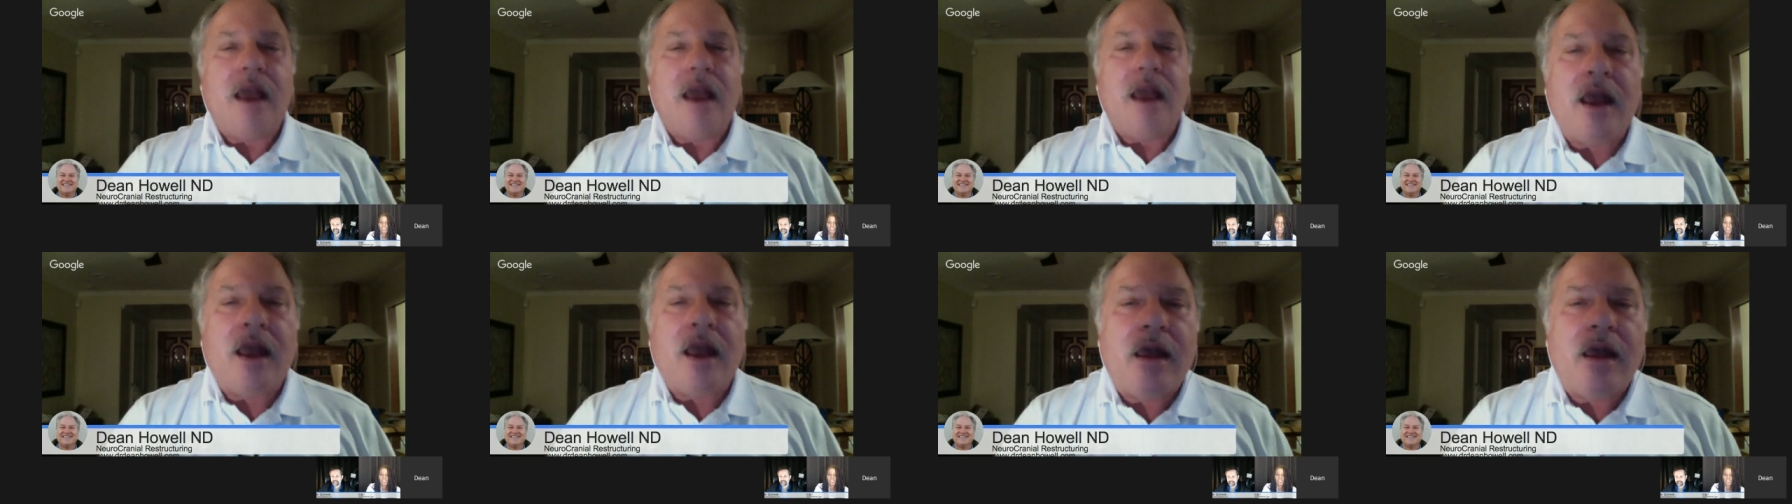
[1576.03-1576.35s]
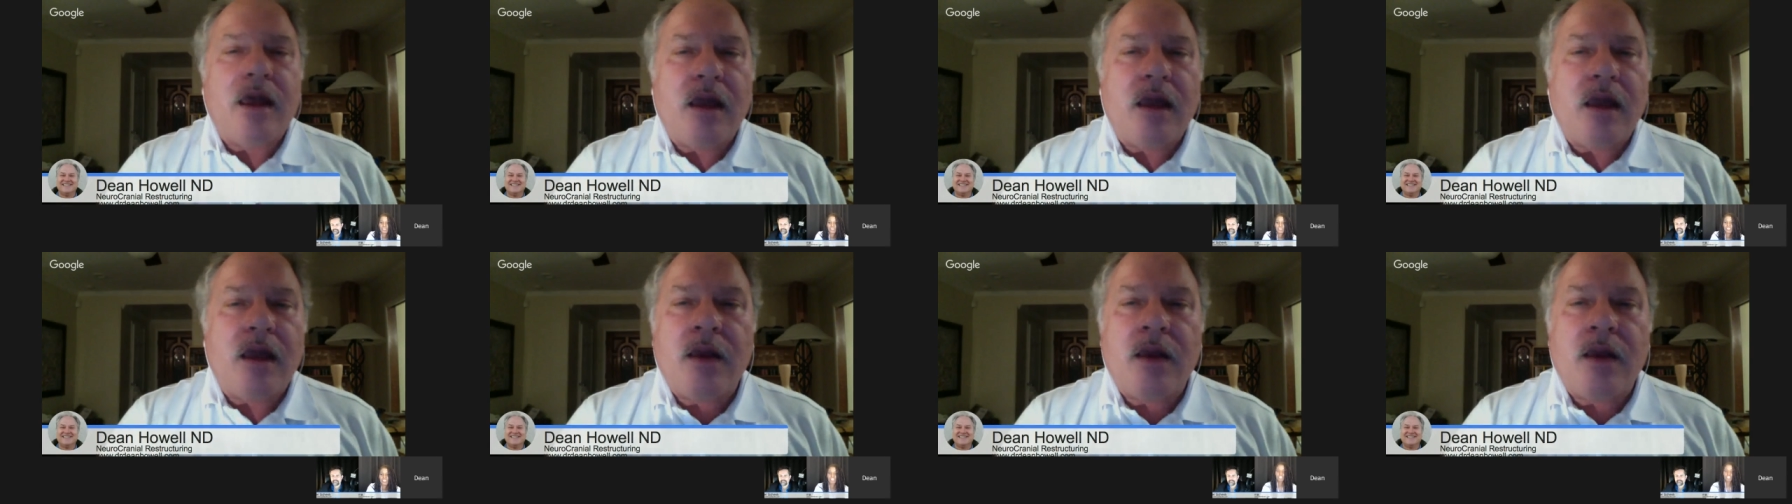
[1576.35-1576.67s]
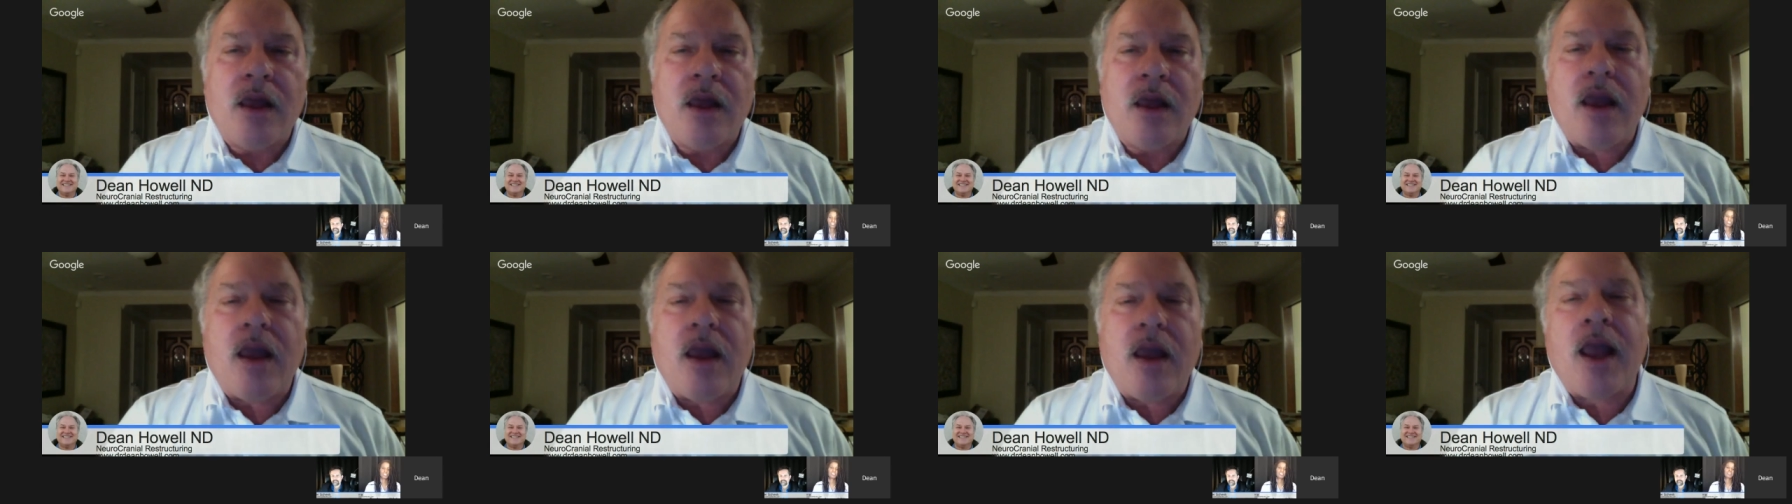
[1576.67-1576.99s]
Uh,
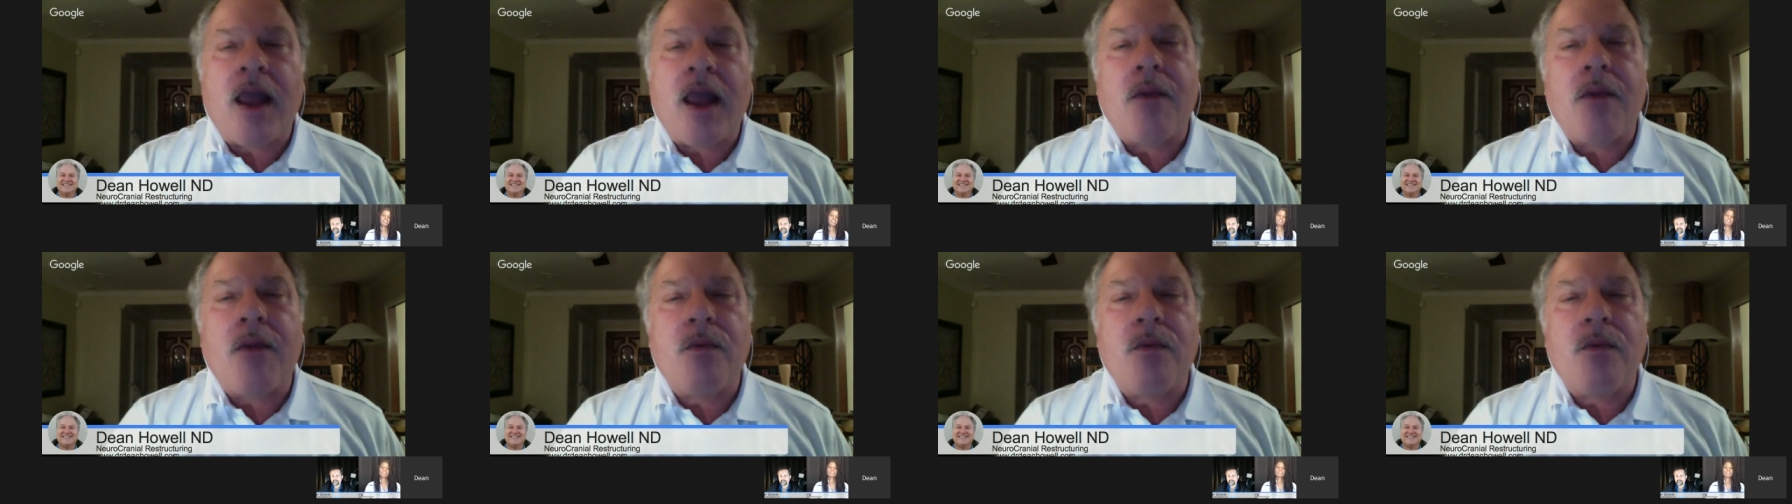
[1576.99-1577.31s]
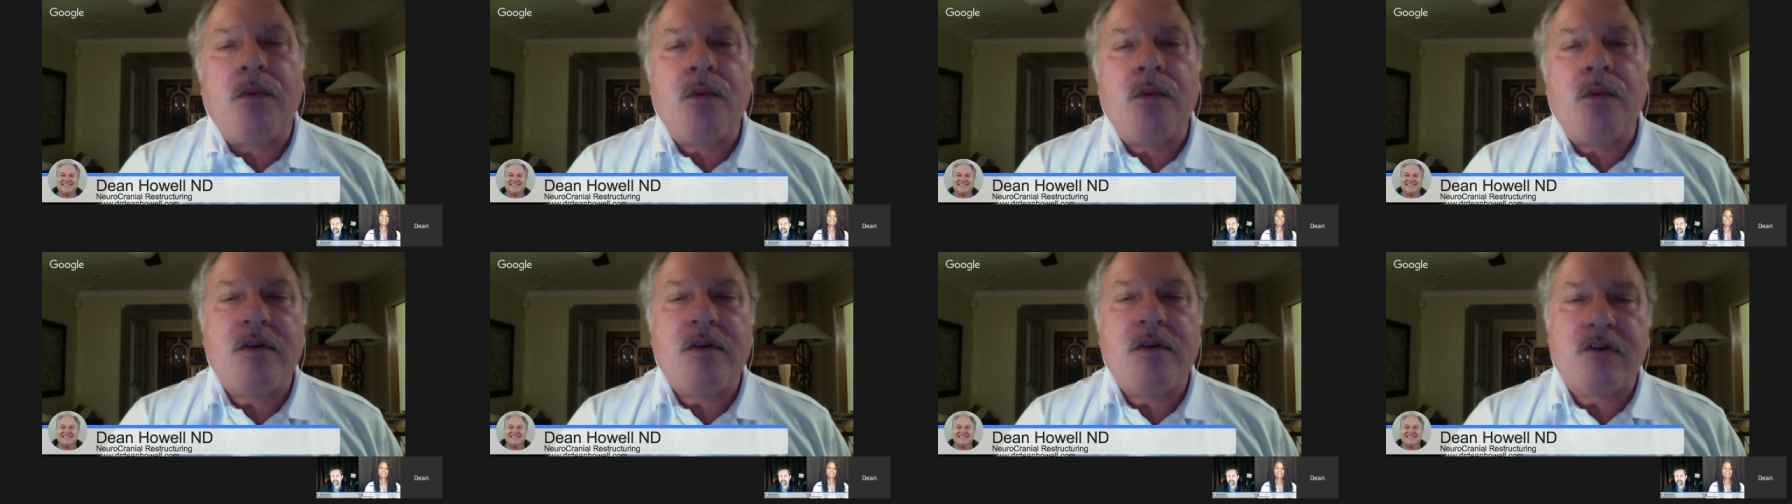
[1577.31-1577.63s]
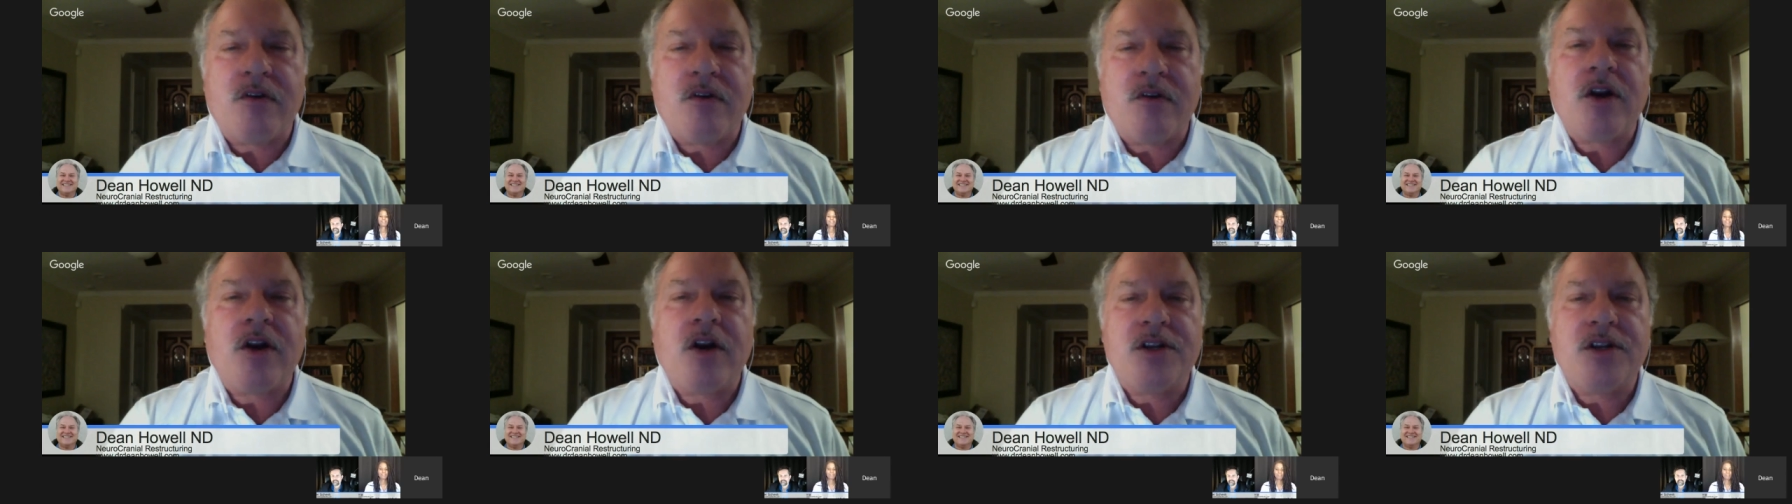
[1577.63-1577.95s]
I
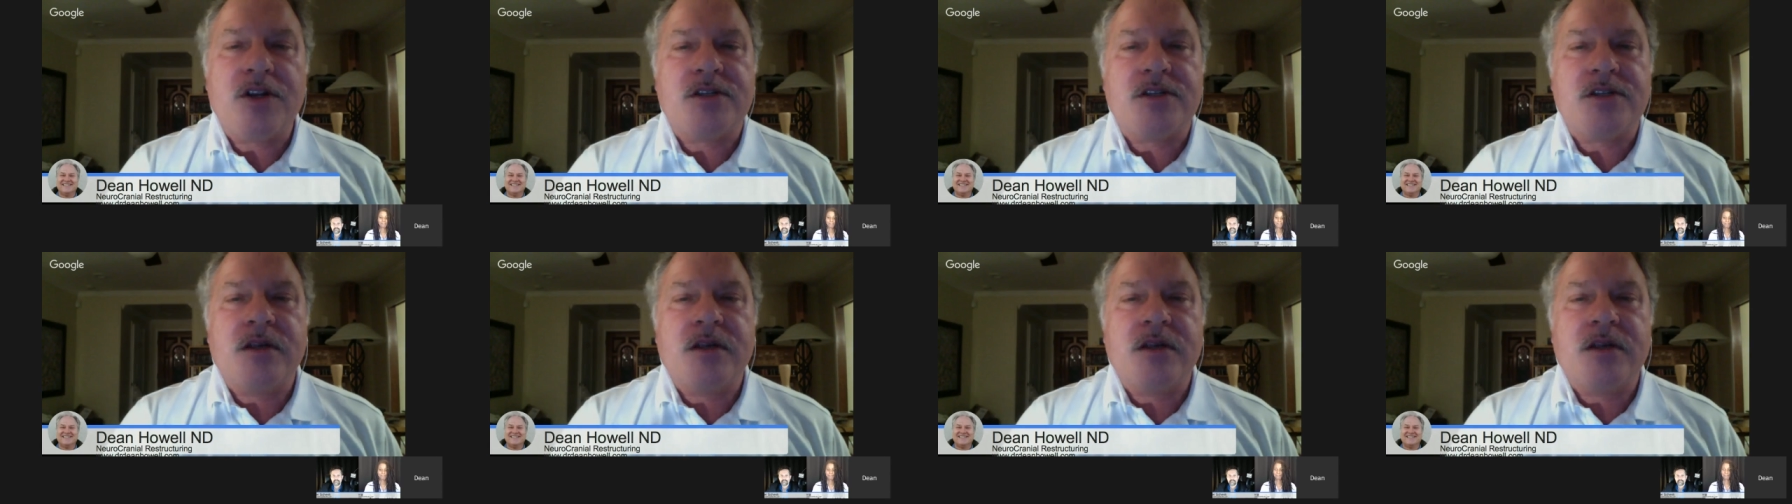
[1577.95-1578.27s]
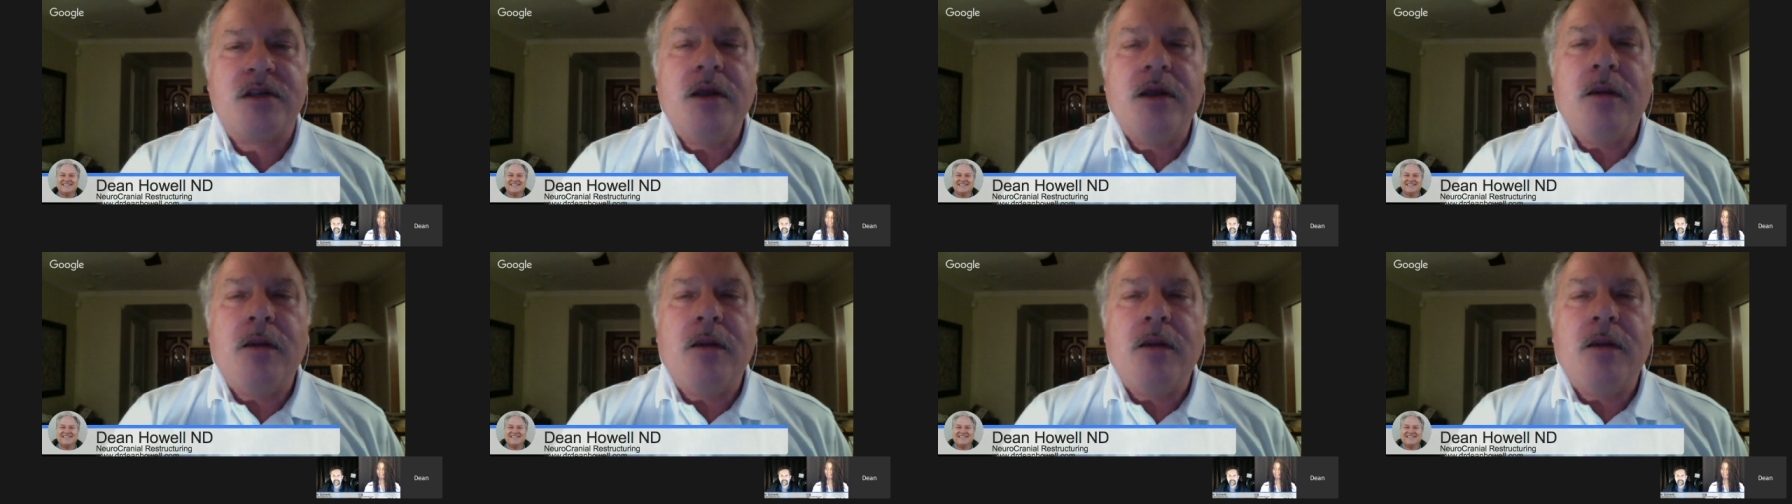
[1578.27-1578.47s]
reverse.